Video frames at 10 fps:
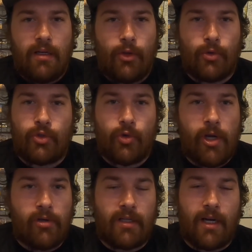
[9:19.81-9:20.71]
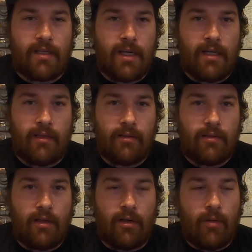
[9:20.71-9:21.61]
Those trails, like I stated,
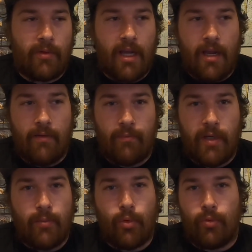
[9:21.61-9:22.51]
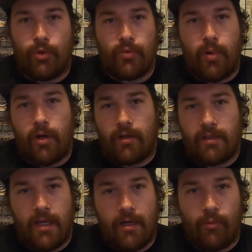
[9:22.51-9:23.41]
Alum Cave, people will just park on the
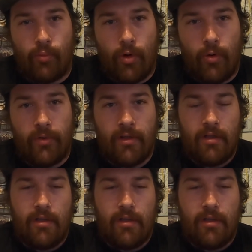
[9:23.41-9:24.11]
side of the road.